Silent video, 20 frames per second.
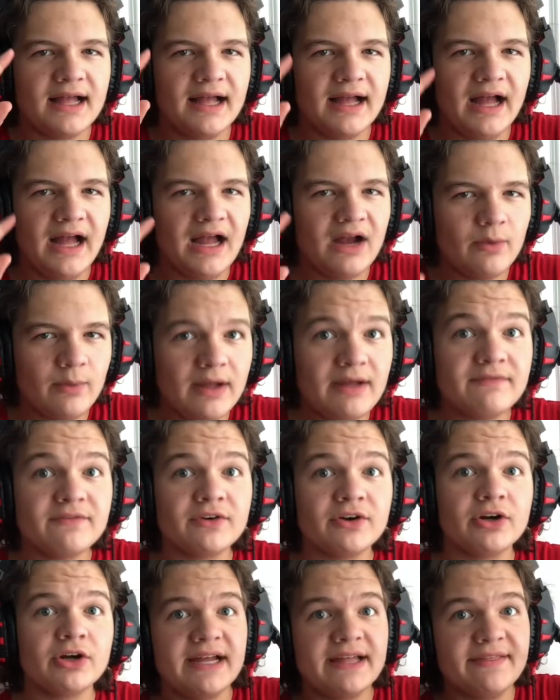
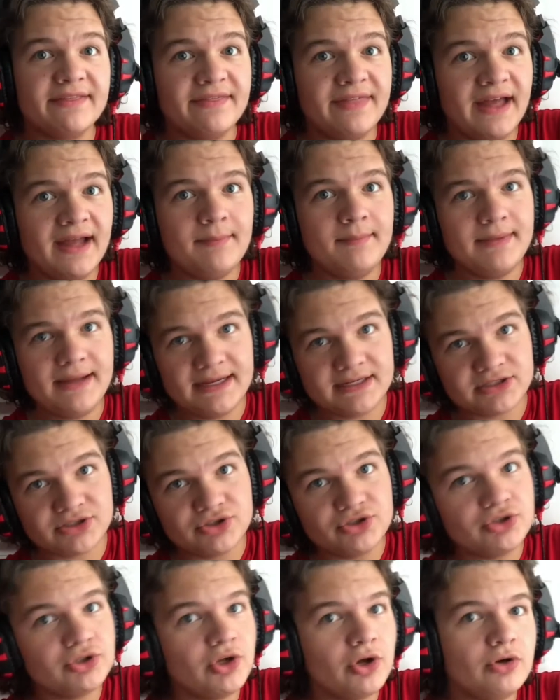However, that makes
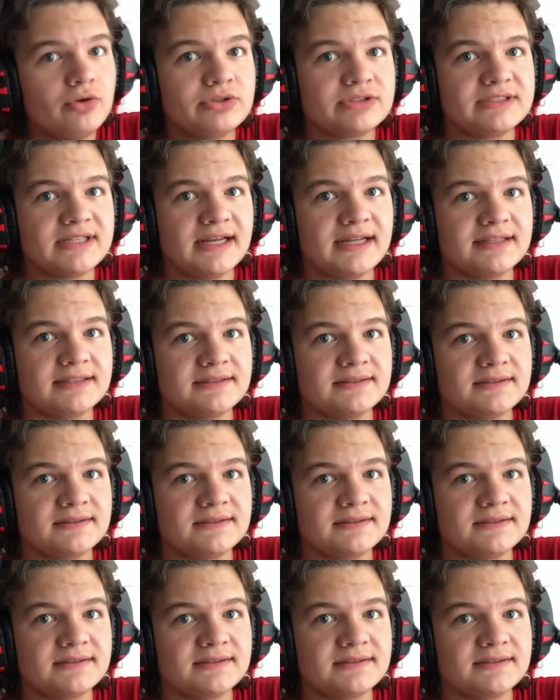no sense.